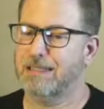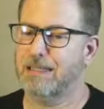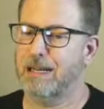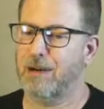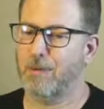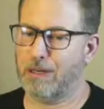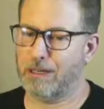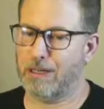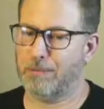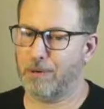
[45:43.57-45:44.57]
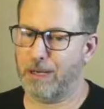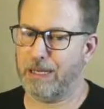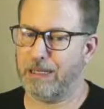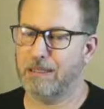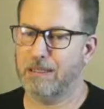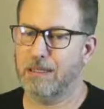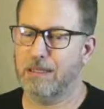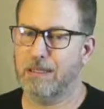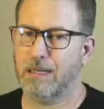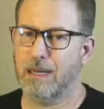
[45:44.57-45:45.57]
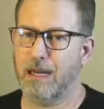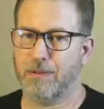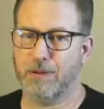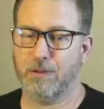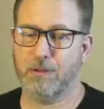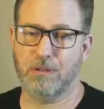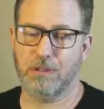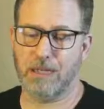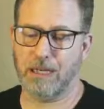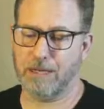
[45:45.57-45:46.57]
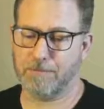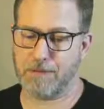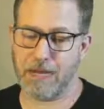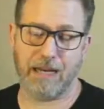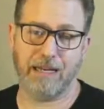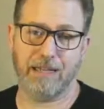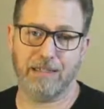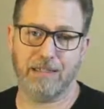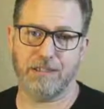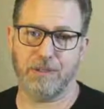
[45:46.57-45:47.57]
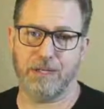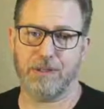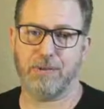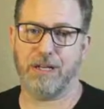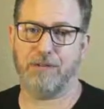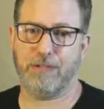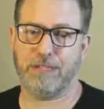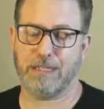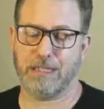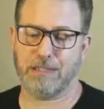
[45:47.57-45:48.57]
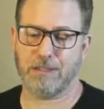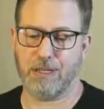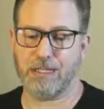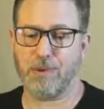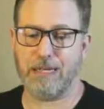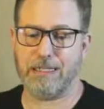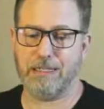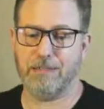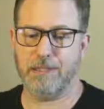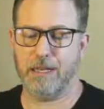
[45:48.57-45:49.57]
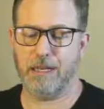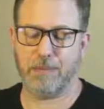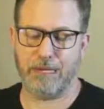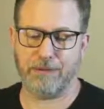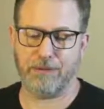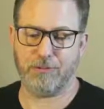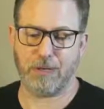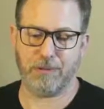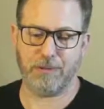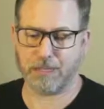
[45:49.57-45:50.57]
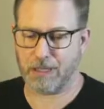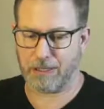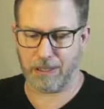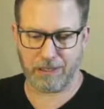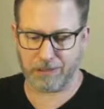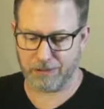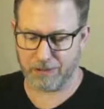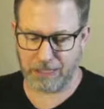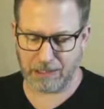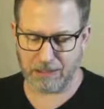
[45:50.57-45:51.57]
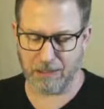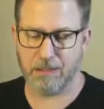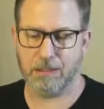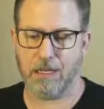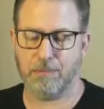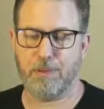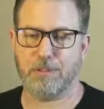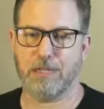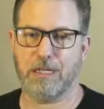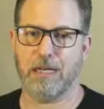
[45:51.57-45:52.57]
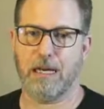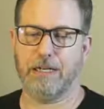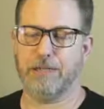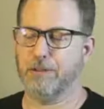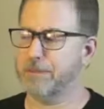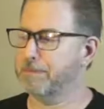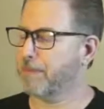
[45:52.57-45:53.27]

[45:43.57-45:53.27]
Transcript: I wanted to upgrade the whole hot end to an E3D V6. So that's what I did, and many of you probably saw the article that I posted on how to do it.